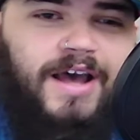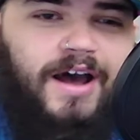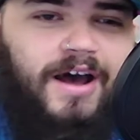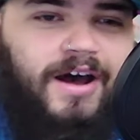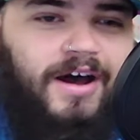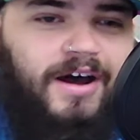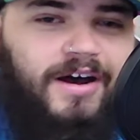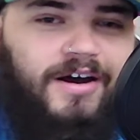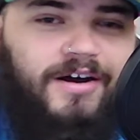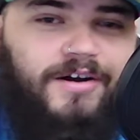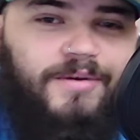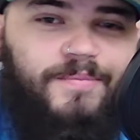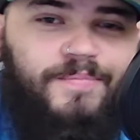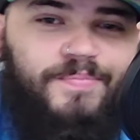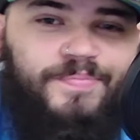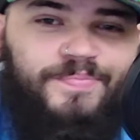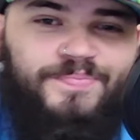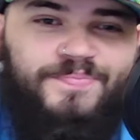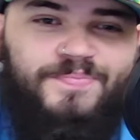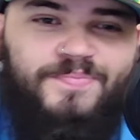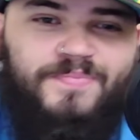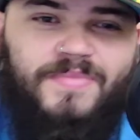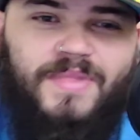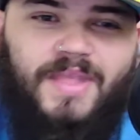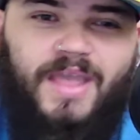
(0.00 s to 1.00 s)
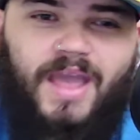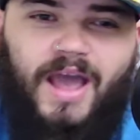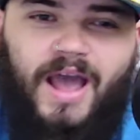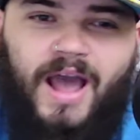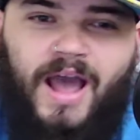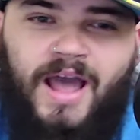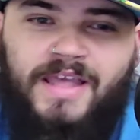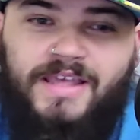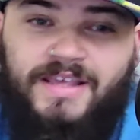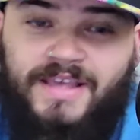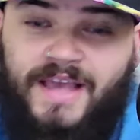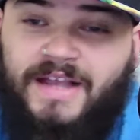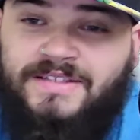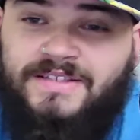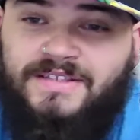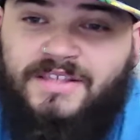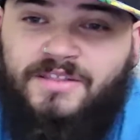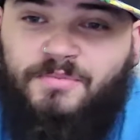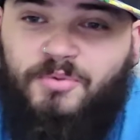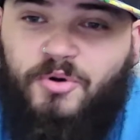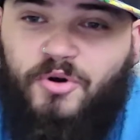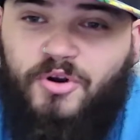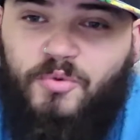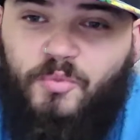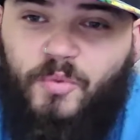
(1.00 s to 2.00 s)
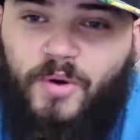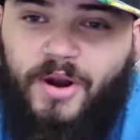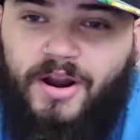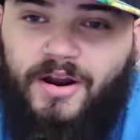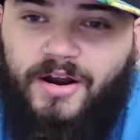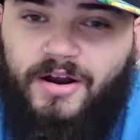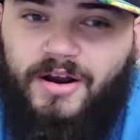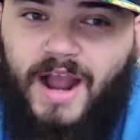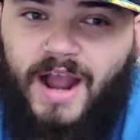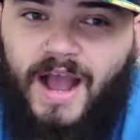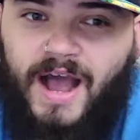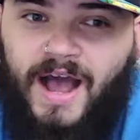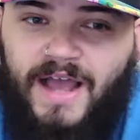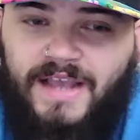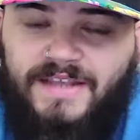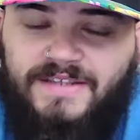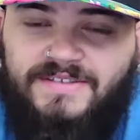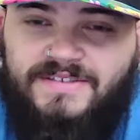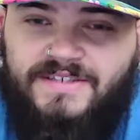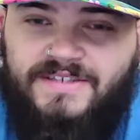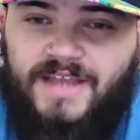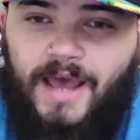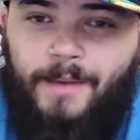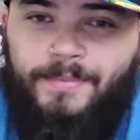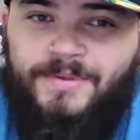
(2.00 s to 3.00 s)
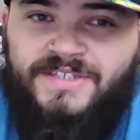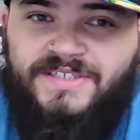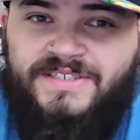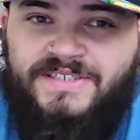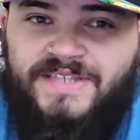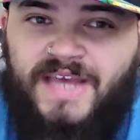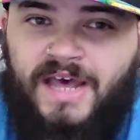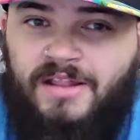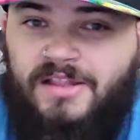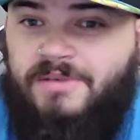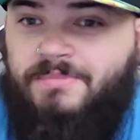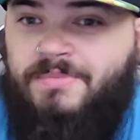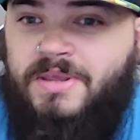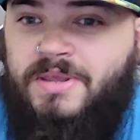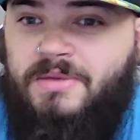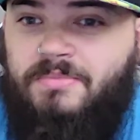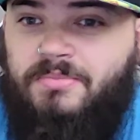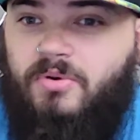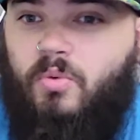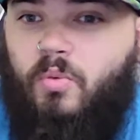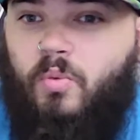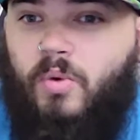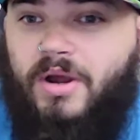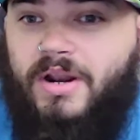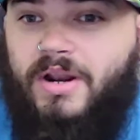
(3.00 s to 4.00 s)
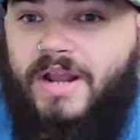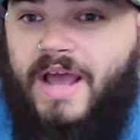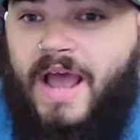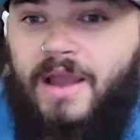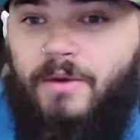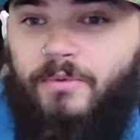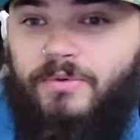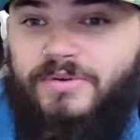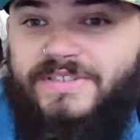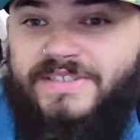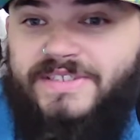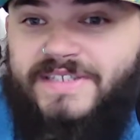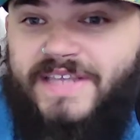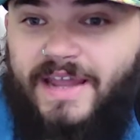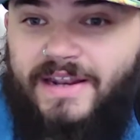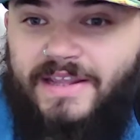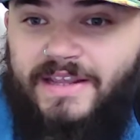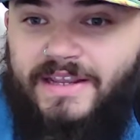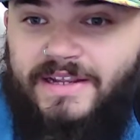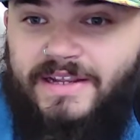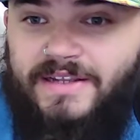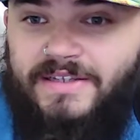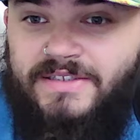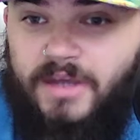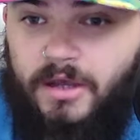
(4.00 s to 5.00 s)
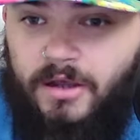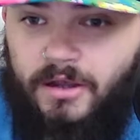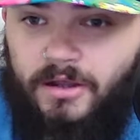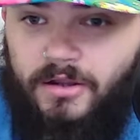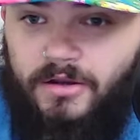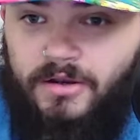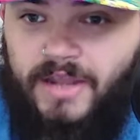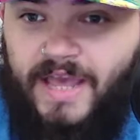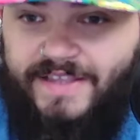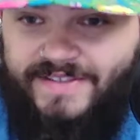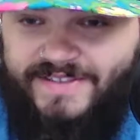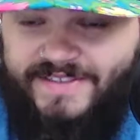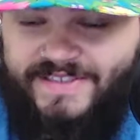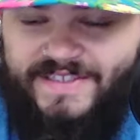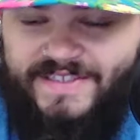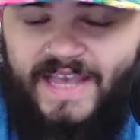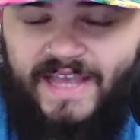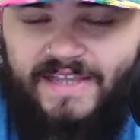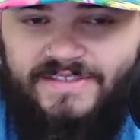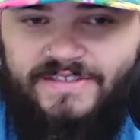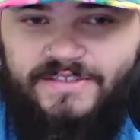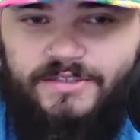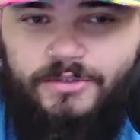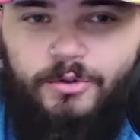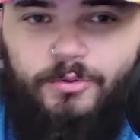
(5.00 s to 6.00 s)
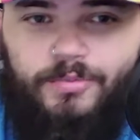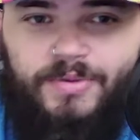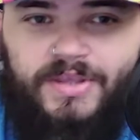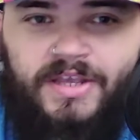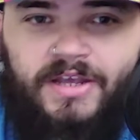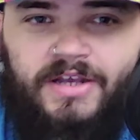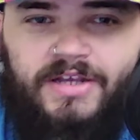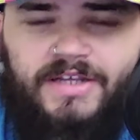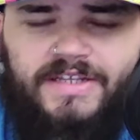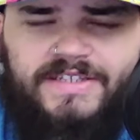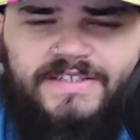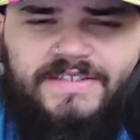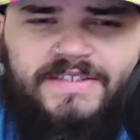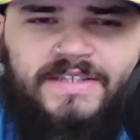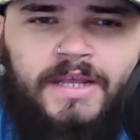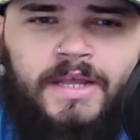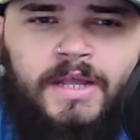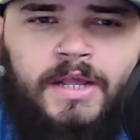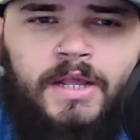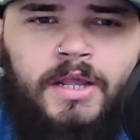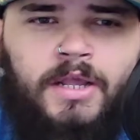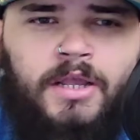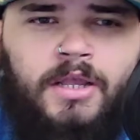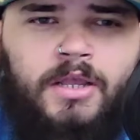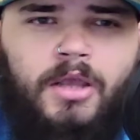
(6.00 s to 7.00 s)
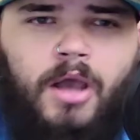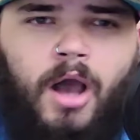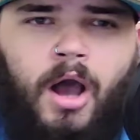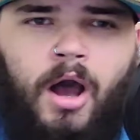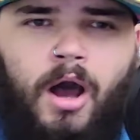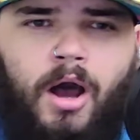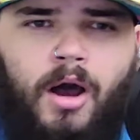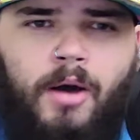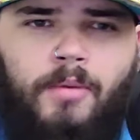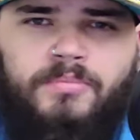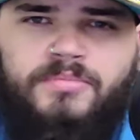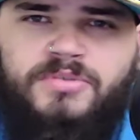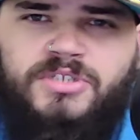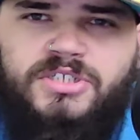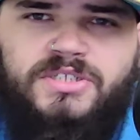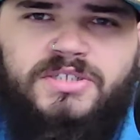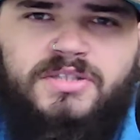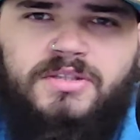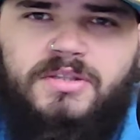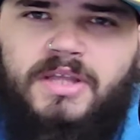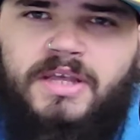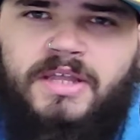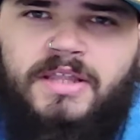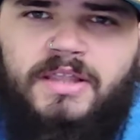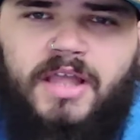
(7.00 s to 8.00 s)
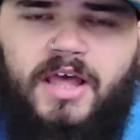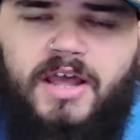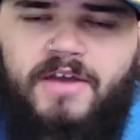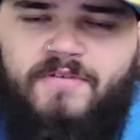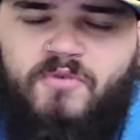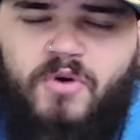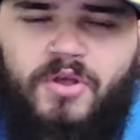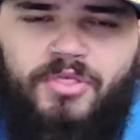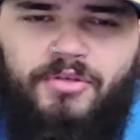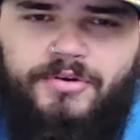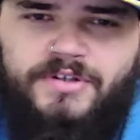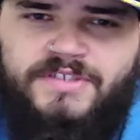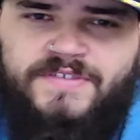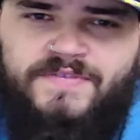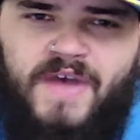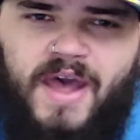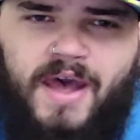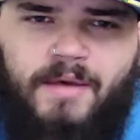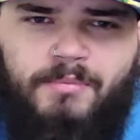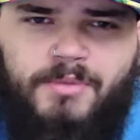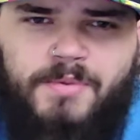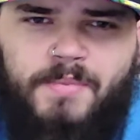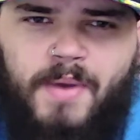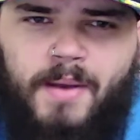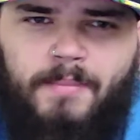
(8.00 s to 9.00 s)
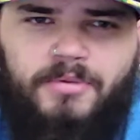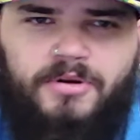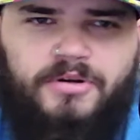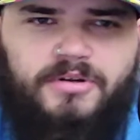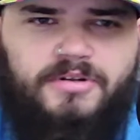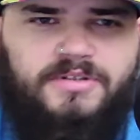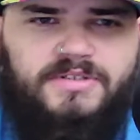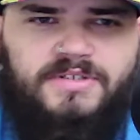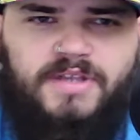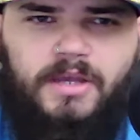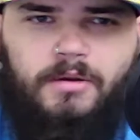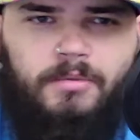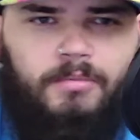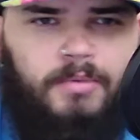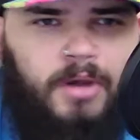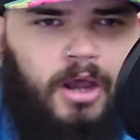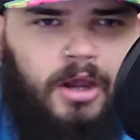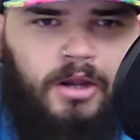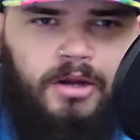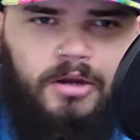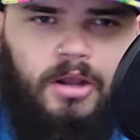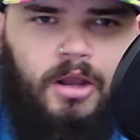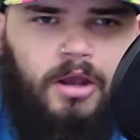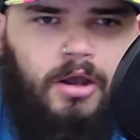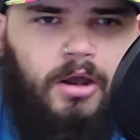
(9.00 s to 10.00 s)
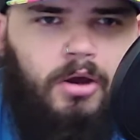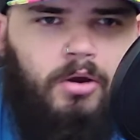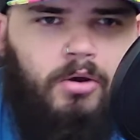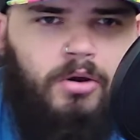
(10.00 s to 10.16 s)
I got to the point where I stopped telling people what I was getting done as a tattoo because just in life, whether it's family members, a